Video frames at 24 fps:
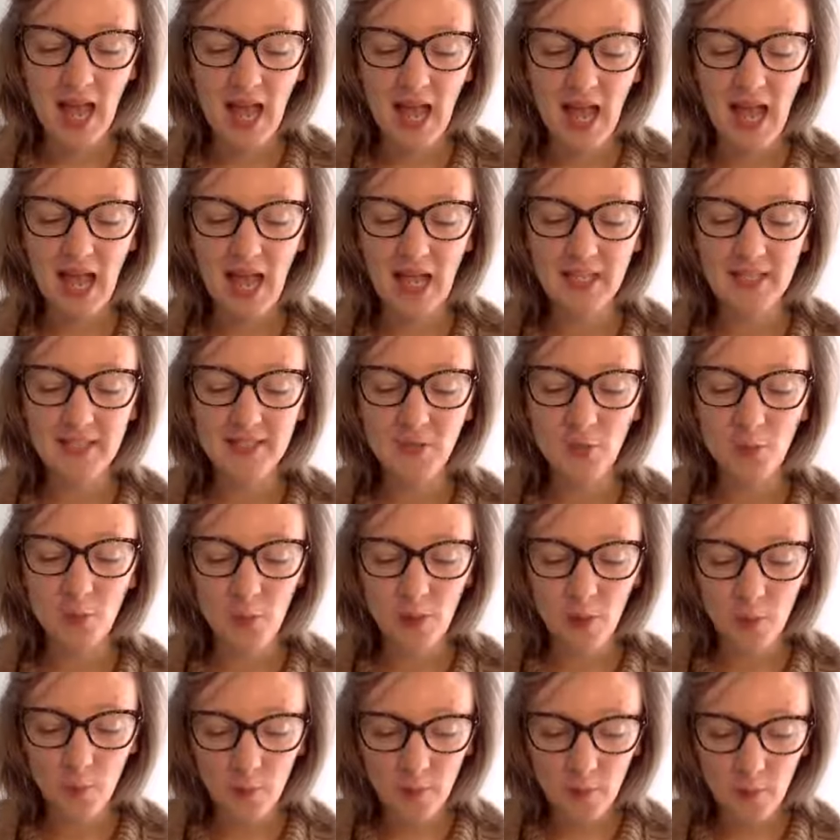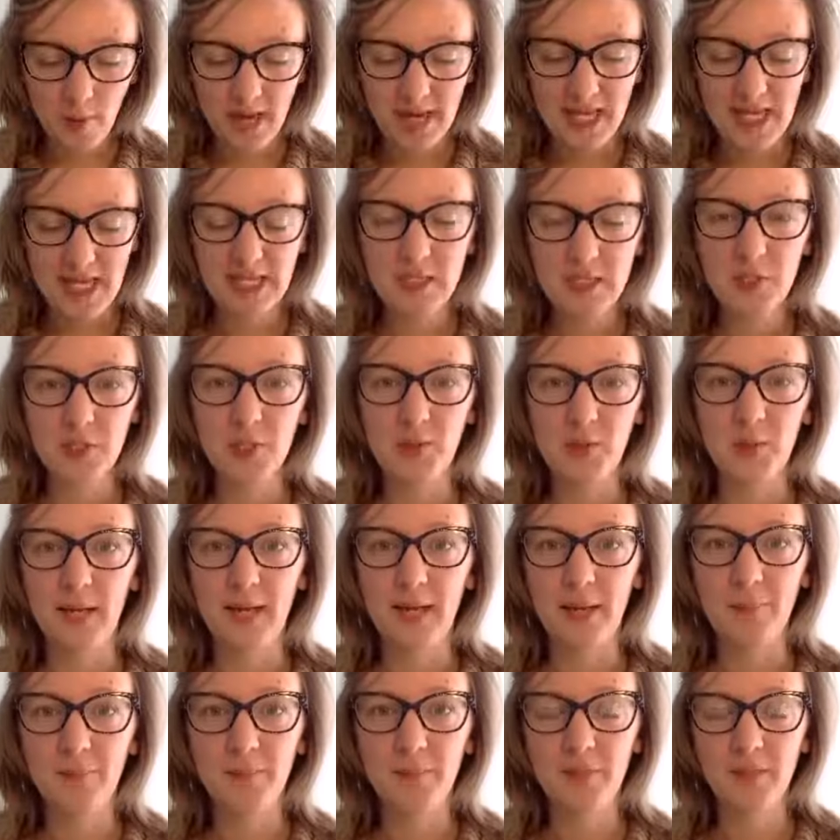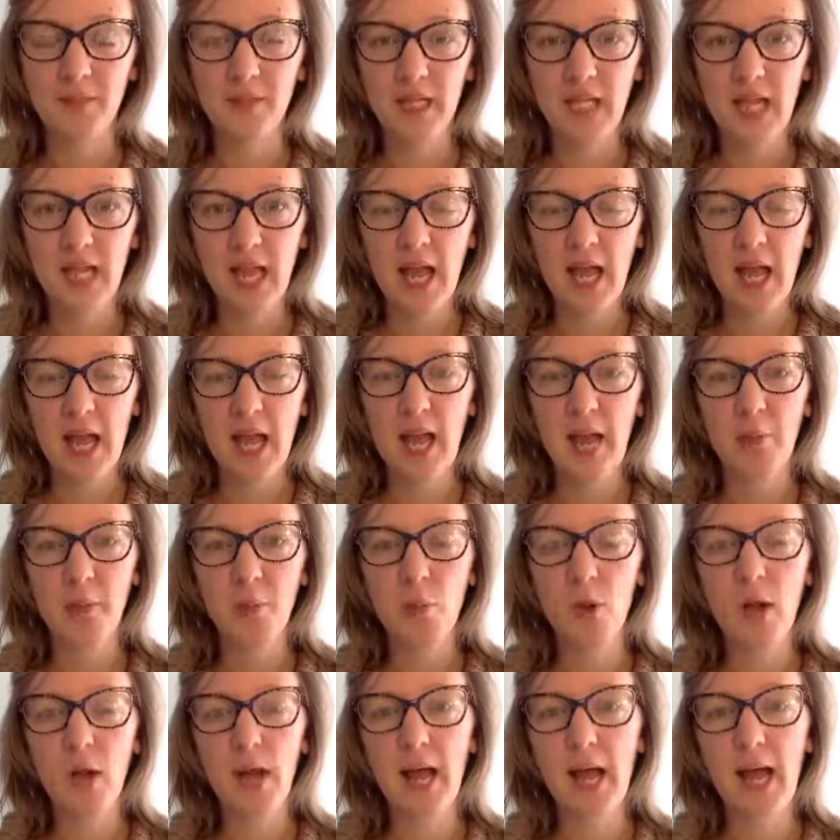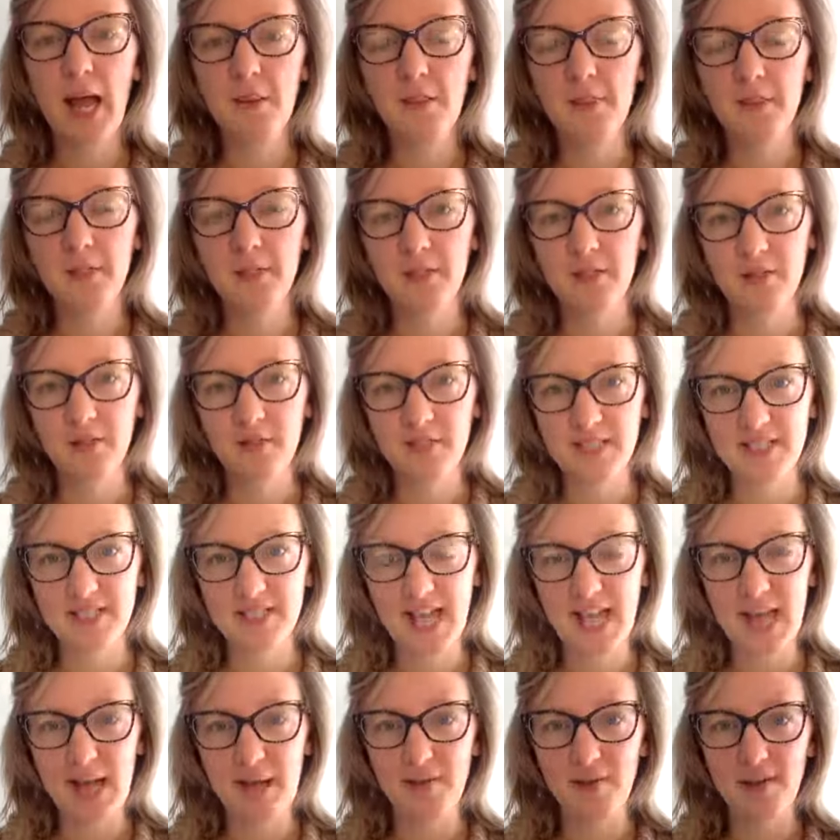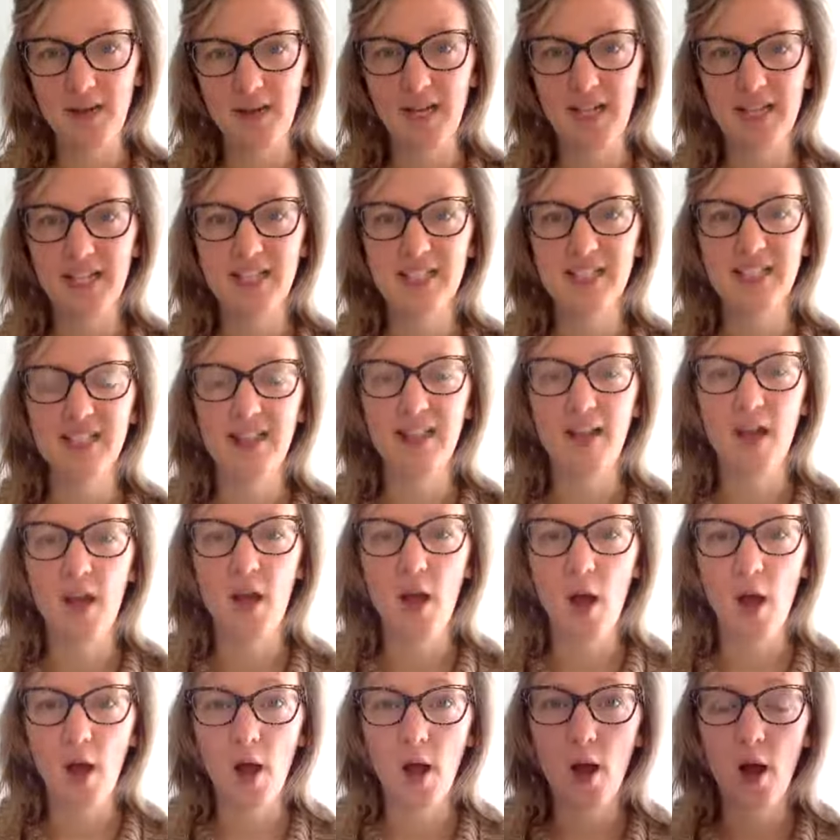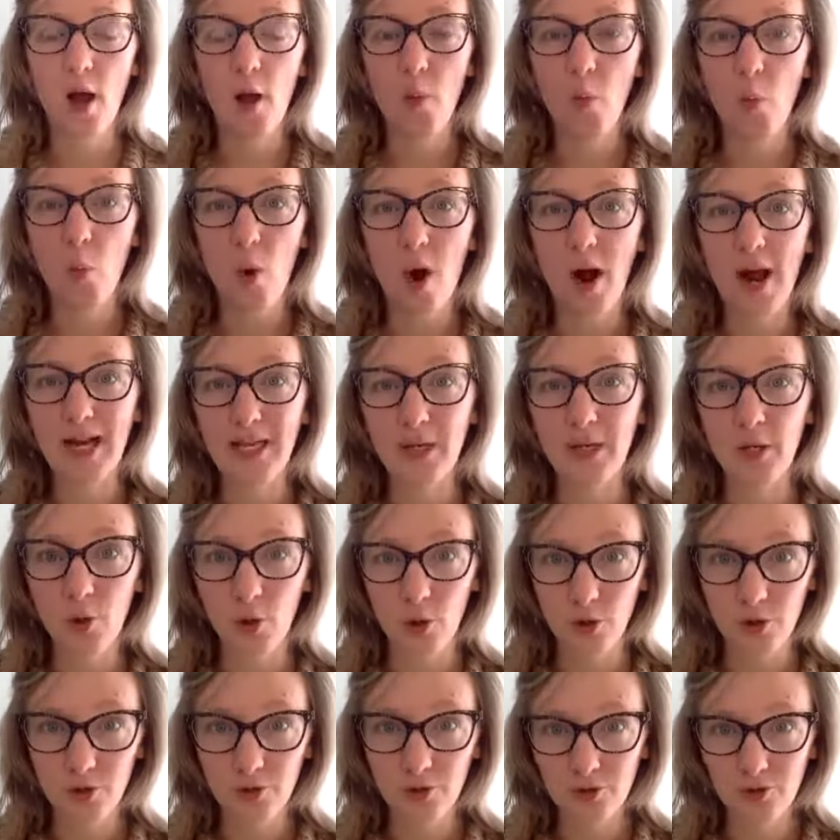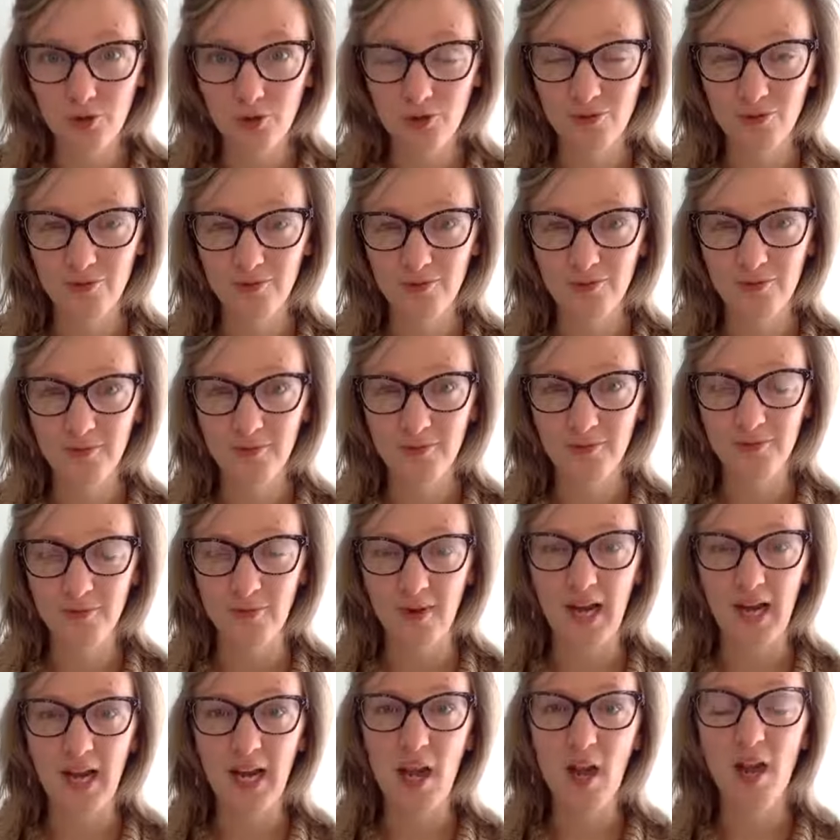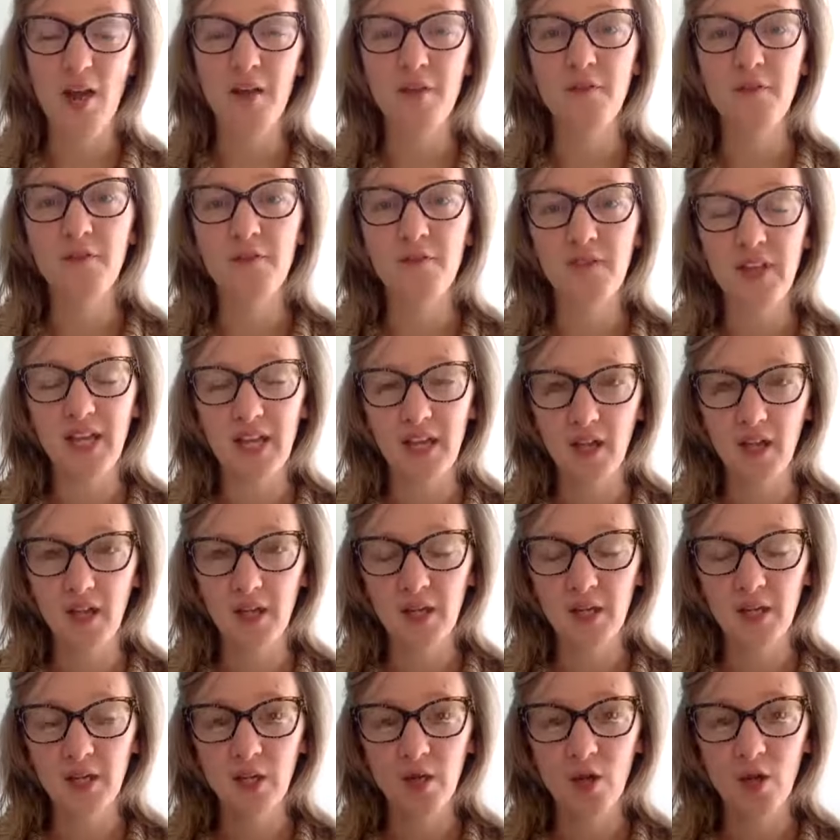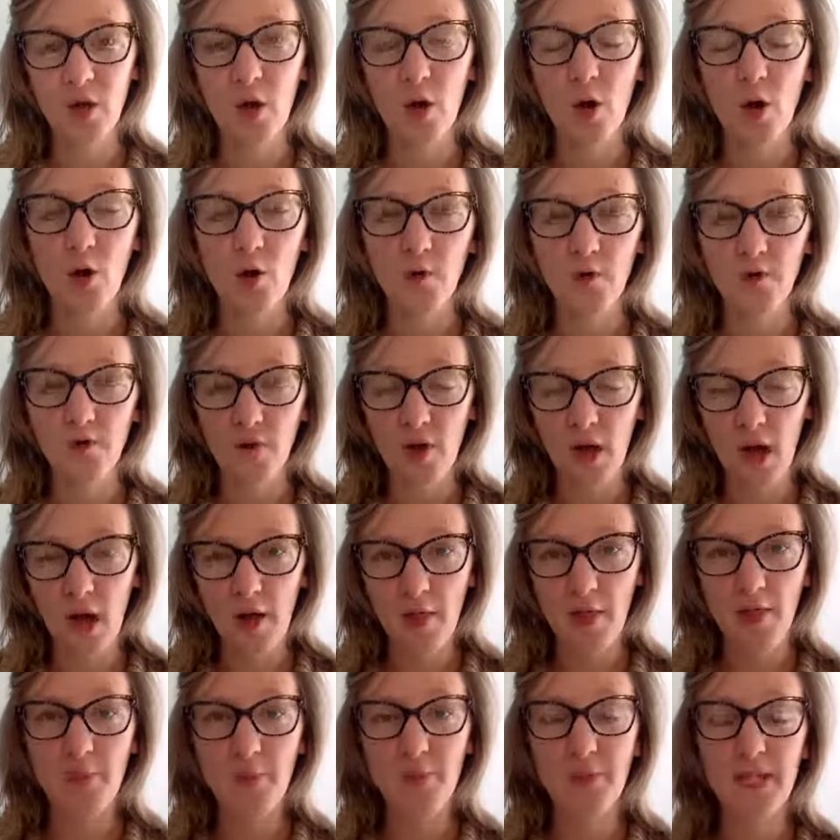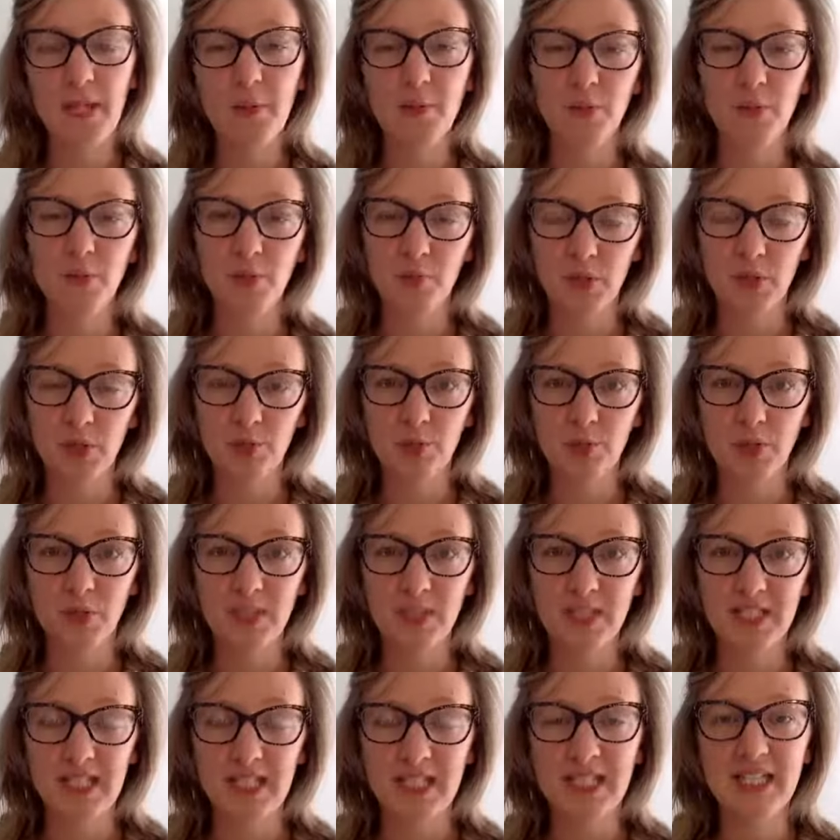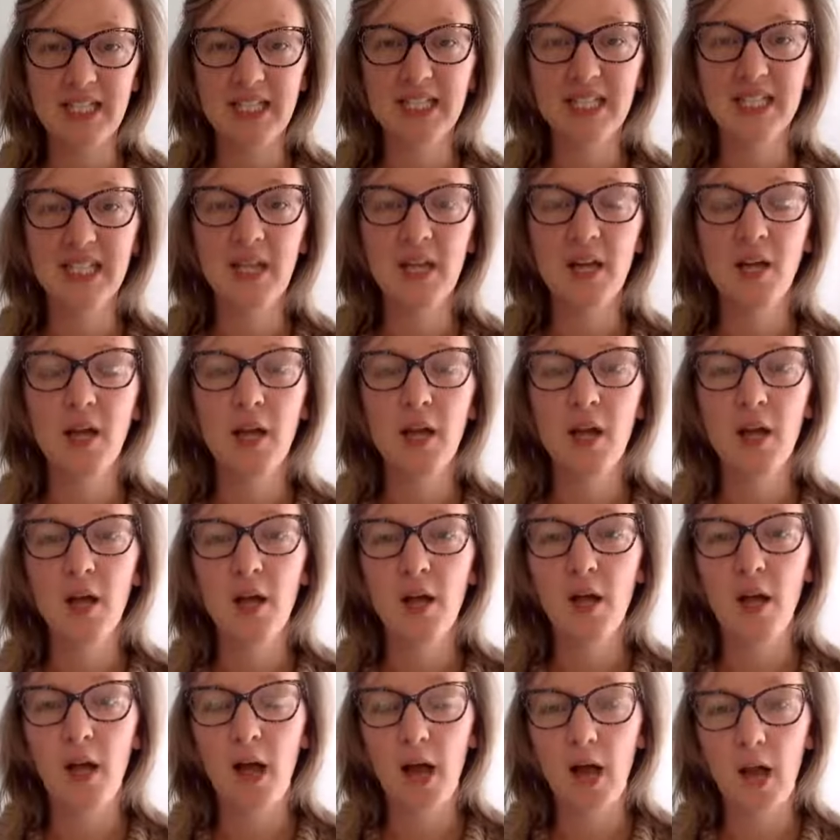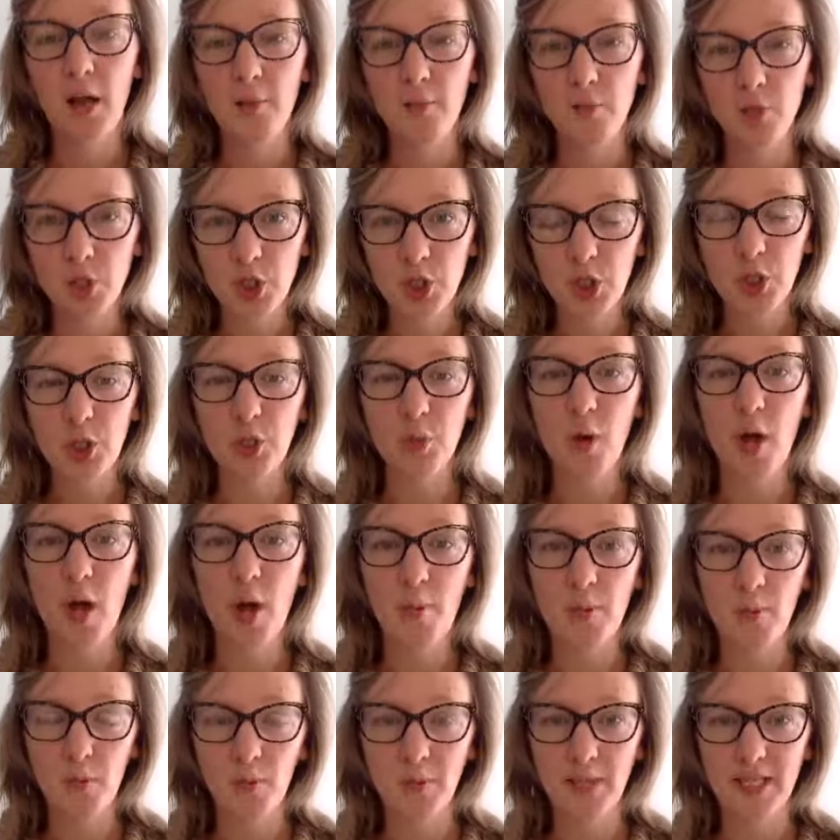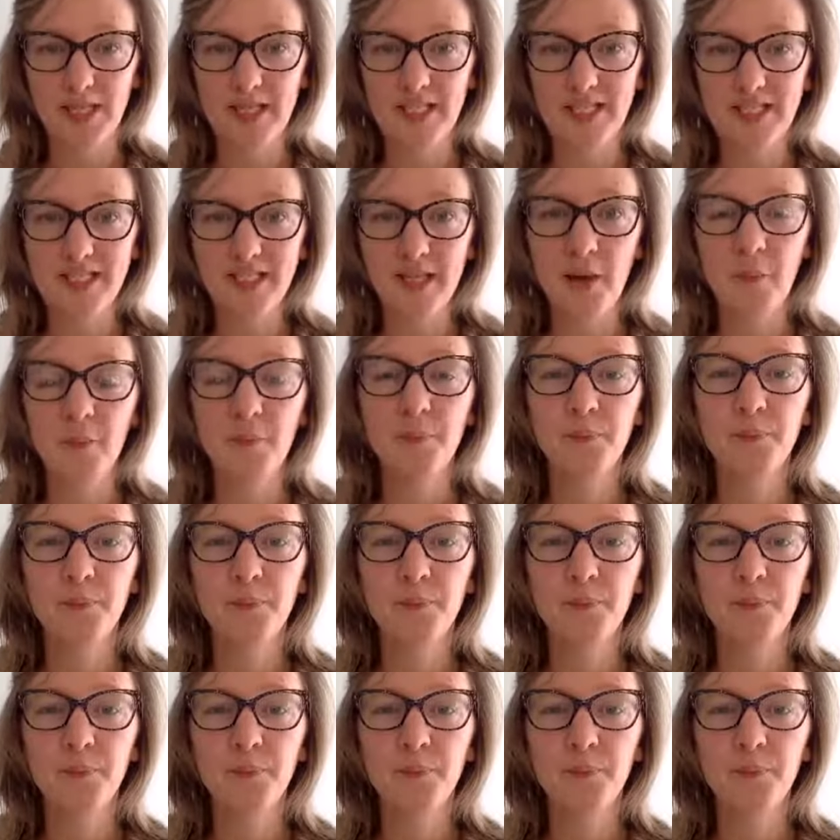And so we went into it. And what happened for Sarah is that her why not, right, her fear of other people's responses to her boys